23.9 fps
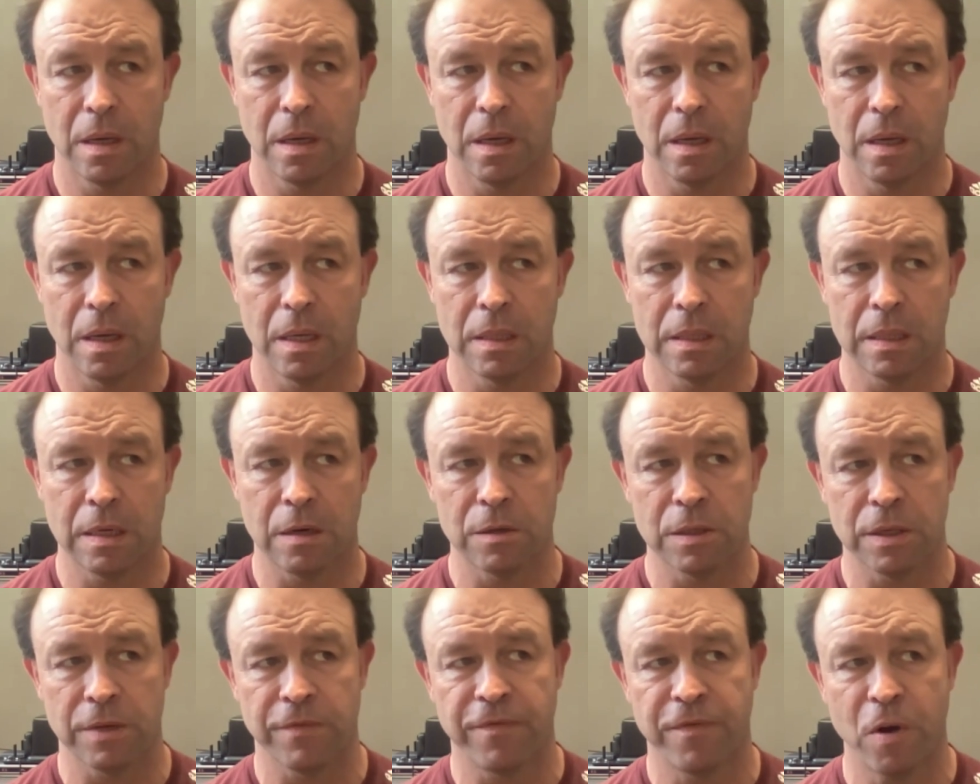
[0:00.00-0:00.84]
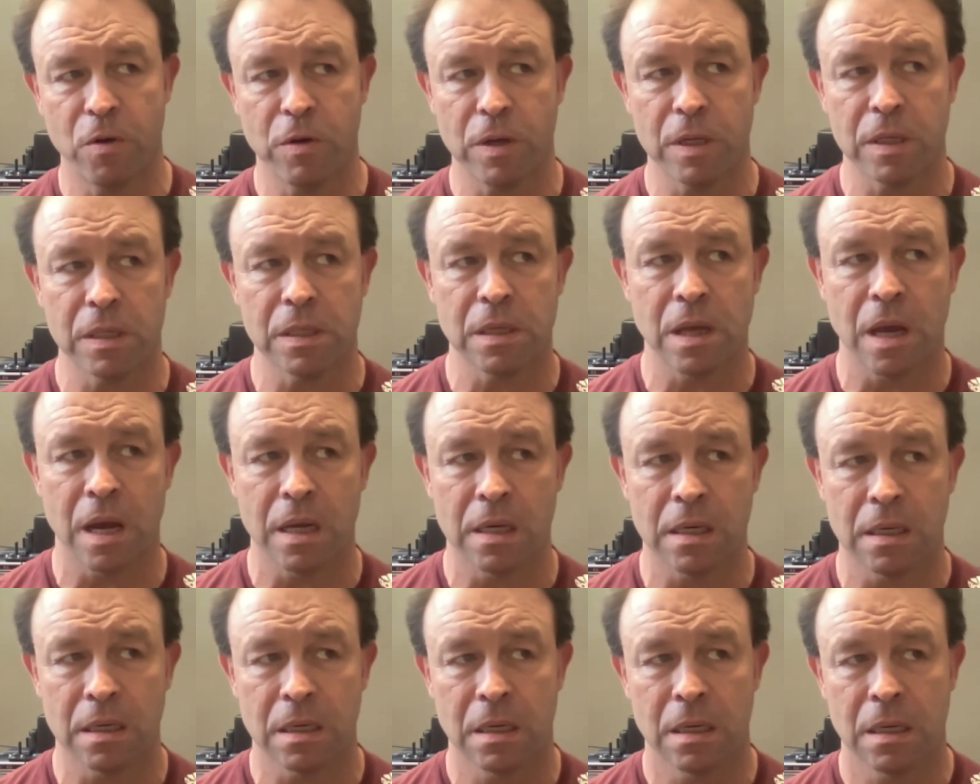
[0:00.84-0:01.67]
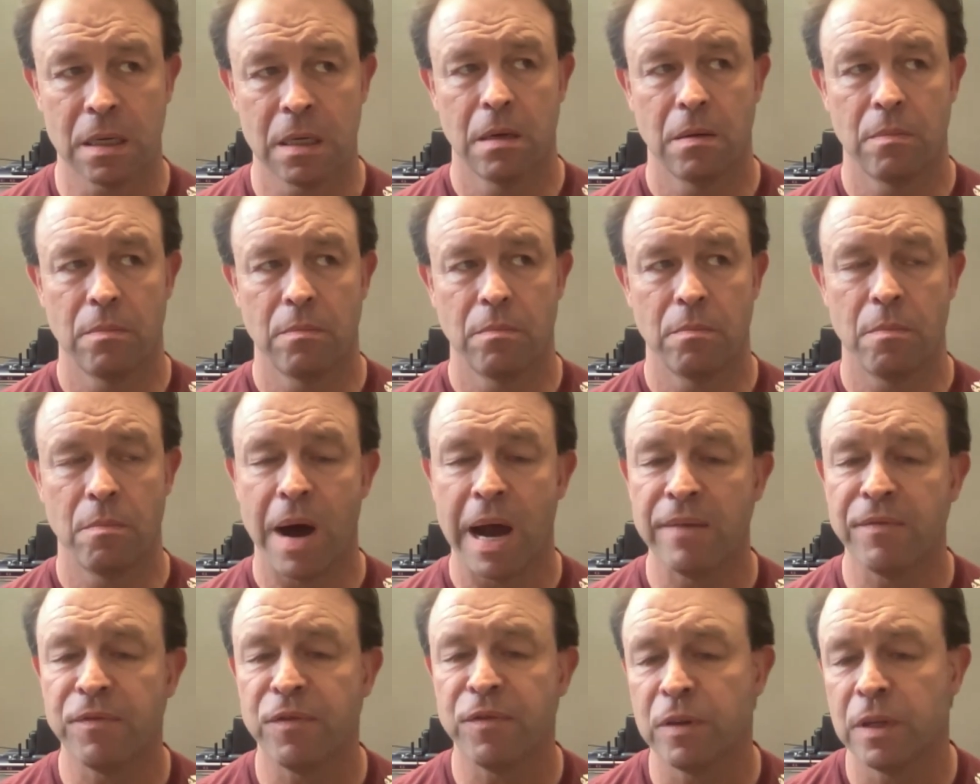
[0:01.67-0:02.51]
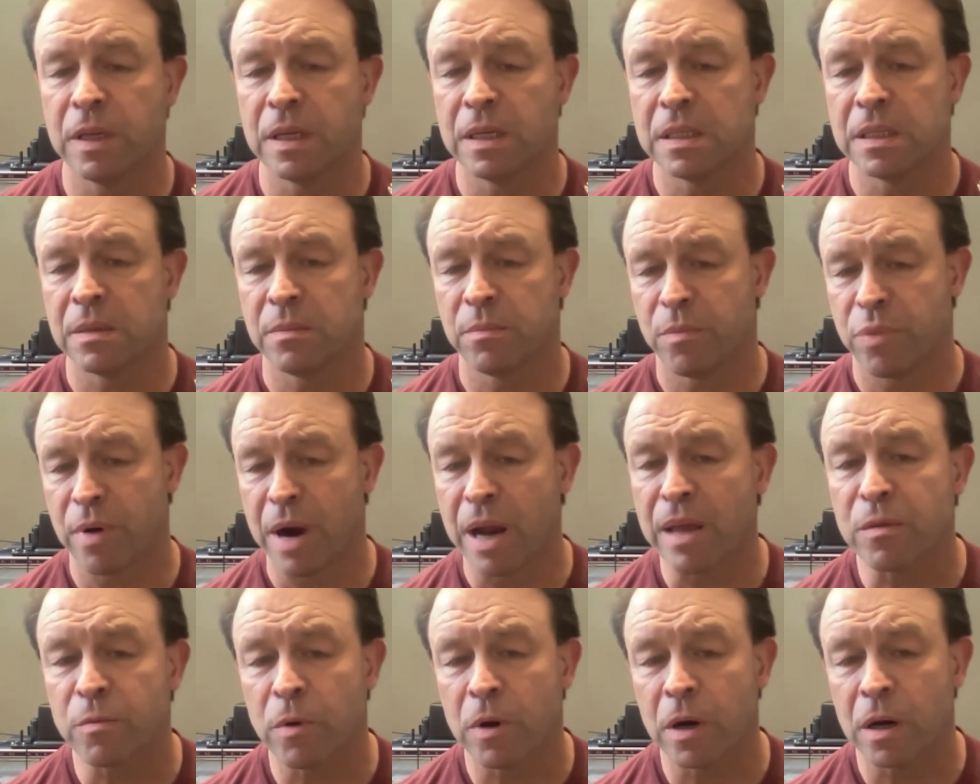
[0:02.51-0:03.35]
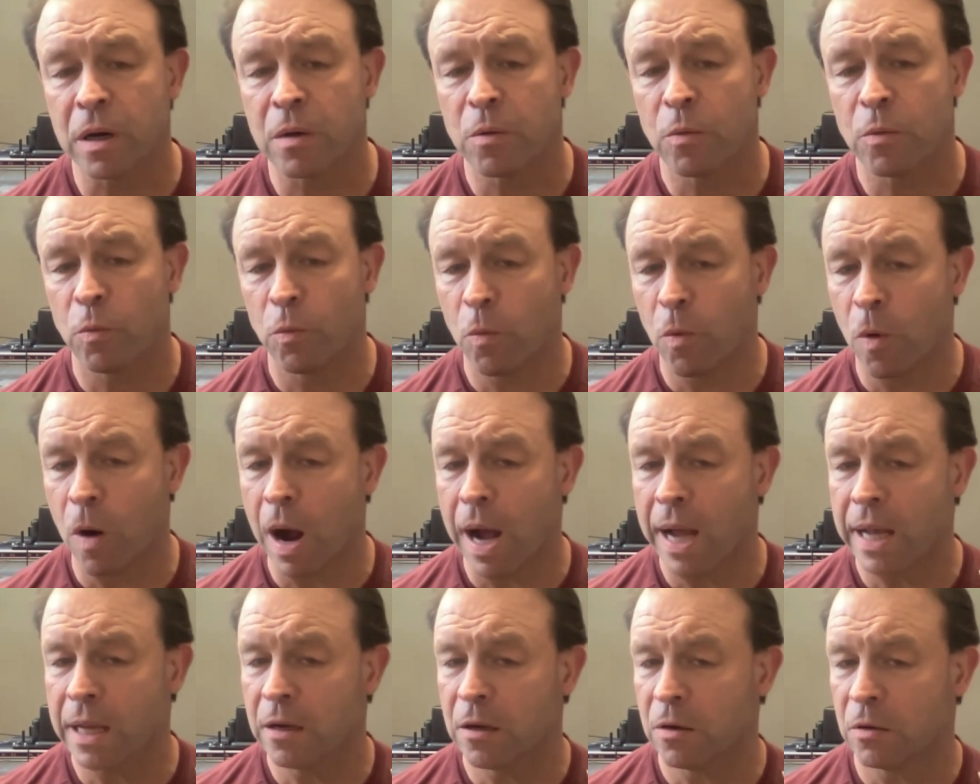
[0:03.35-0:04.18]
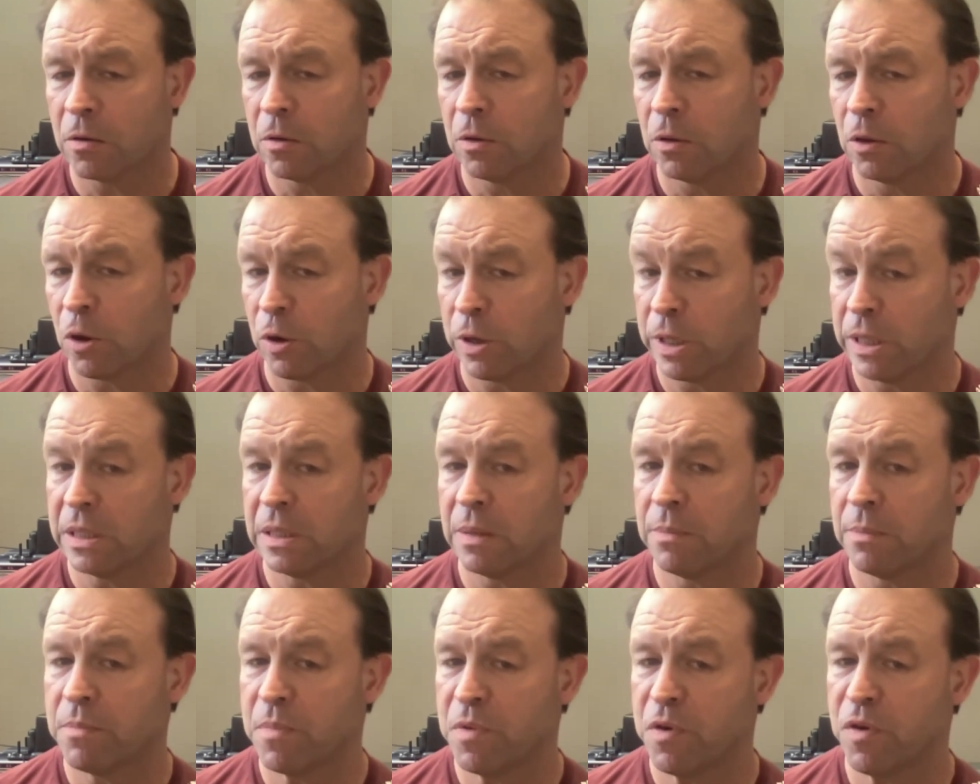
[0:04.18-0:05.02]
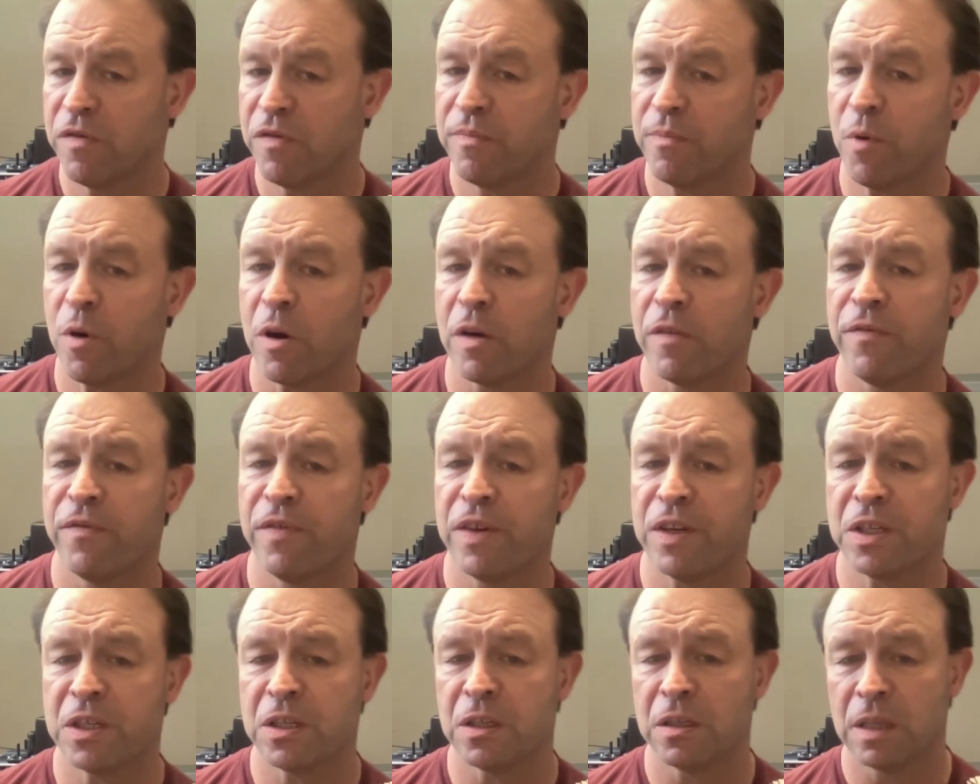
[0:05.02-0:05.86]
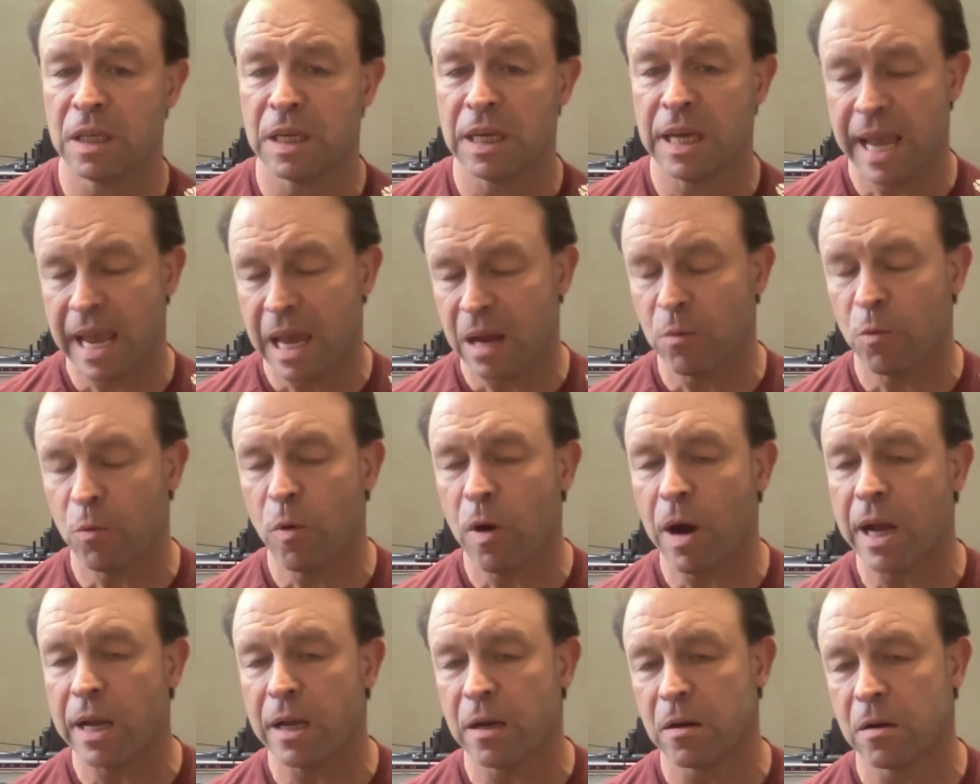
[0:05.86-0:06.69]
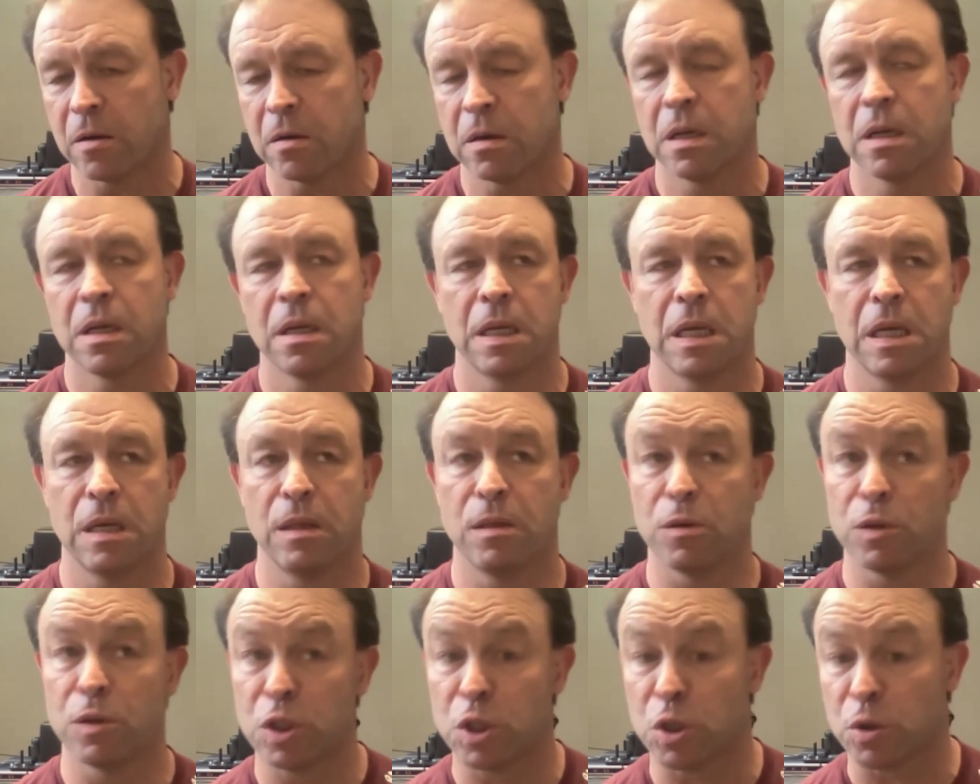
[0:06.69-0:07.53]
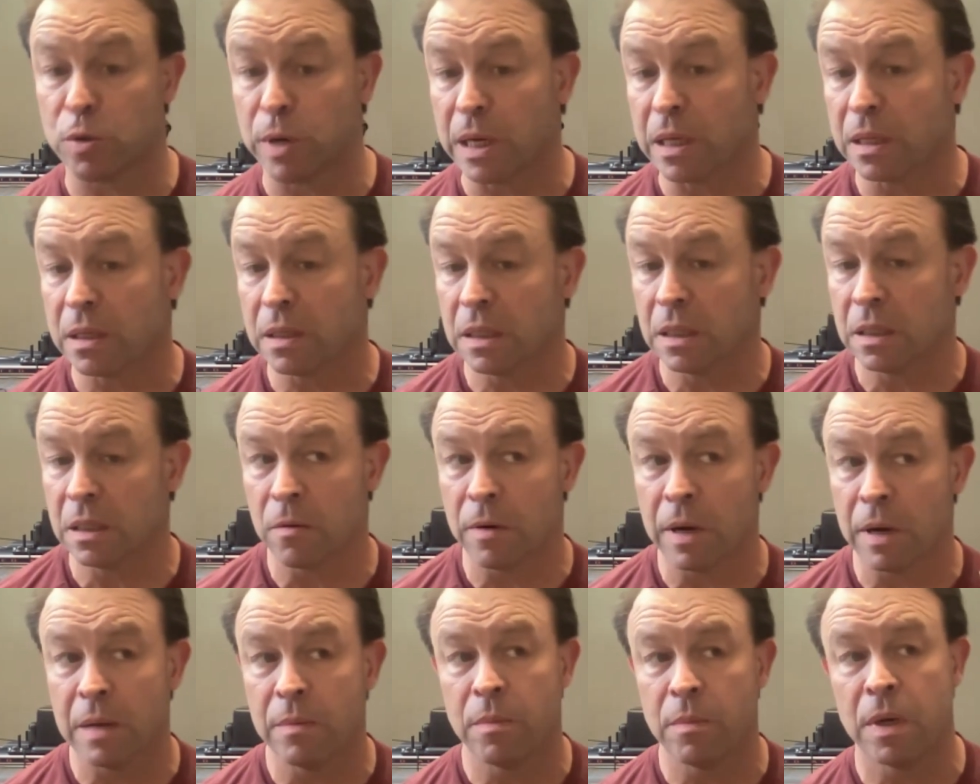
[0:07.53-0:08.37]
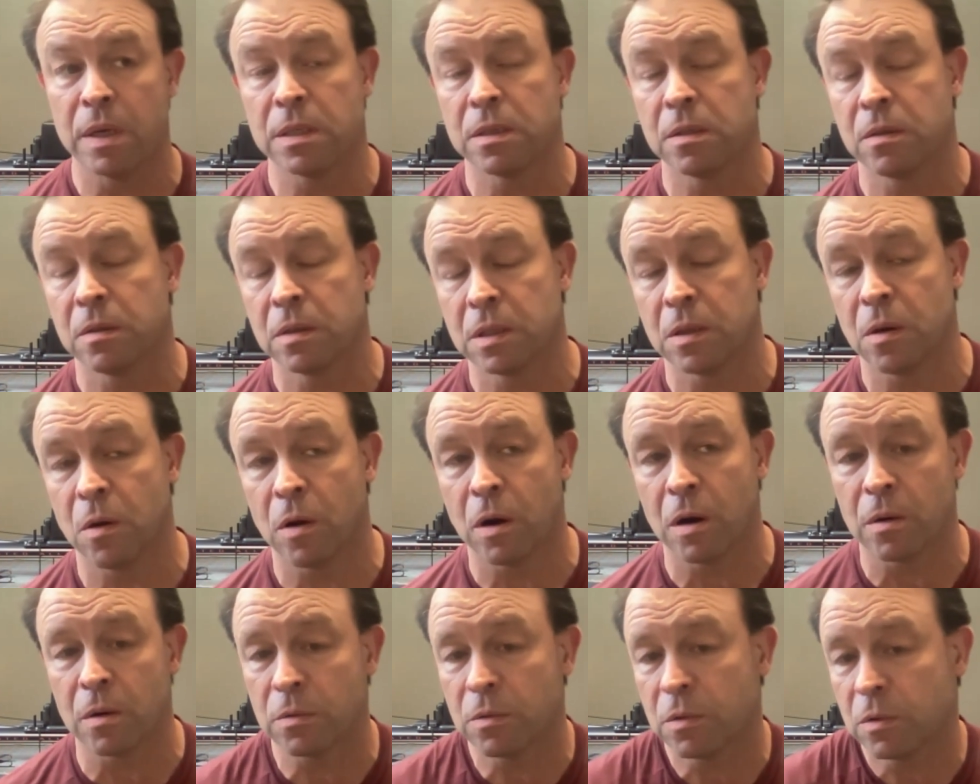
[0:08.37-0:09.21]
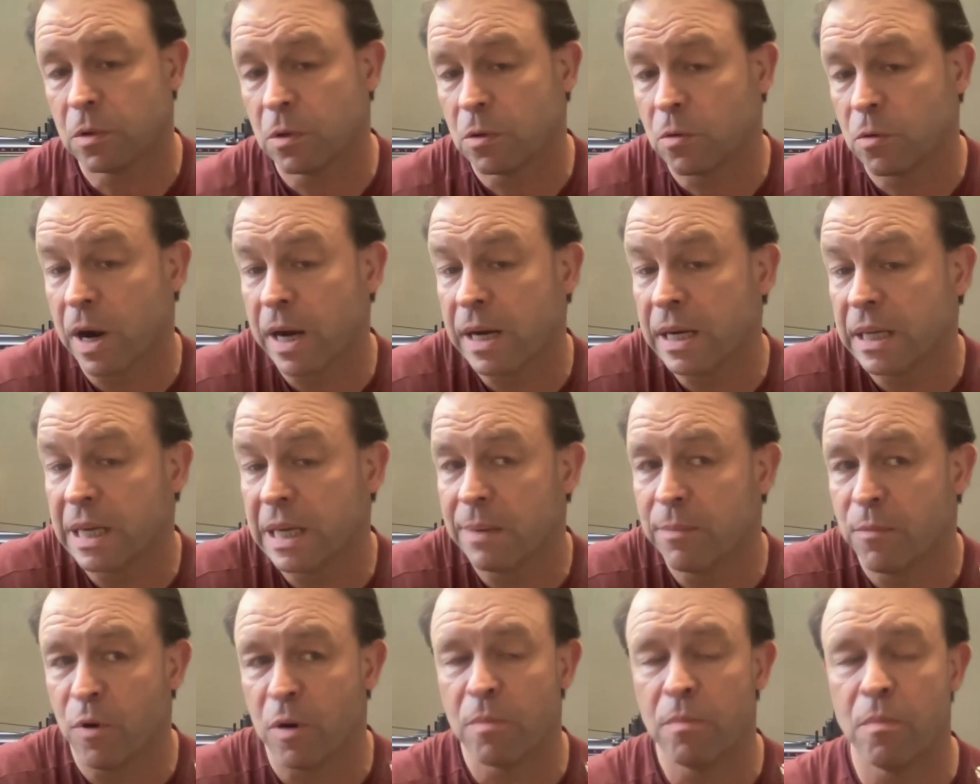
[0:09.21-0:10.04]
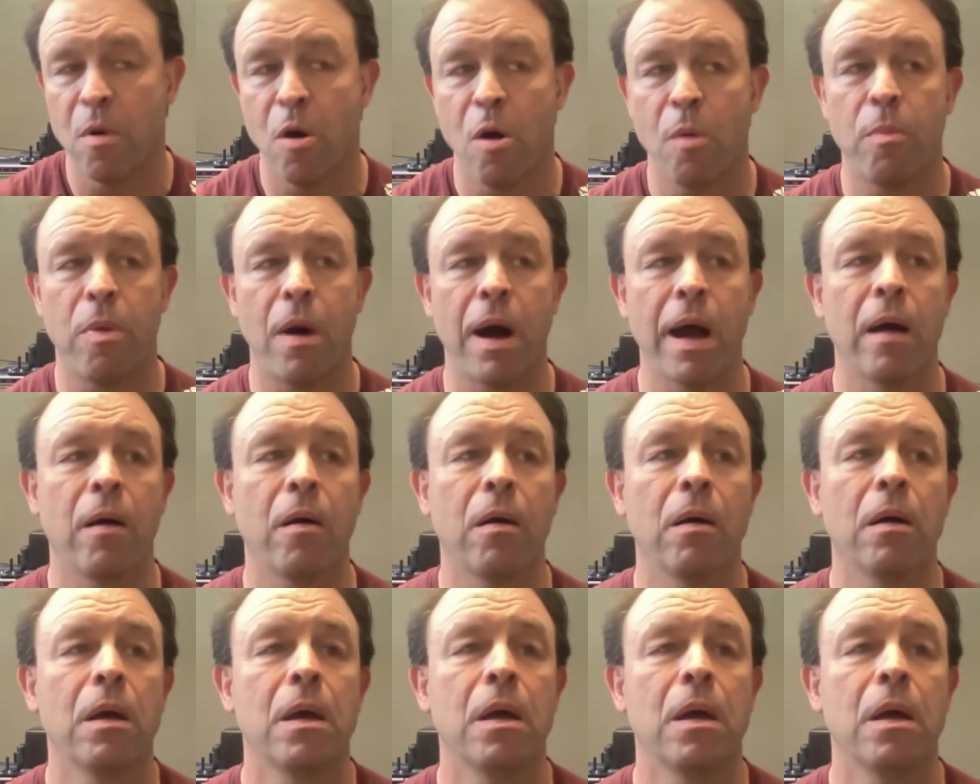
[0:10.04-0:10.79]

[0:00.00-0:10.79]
is there's a focus on mindfulness and breath work, why you're learning to move more efficiently and why you're either strengthening the right muscles or trying to get more mobile.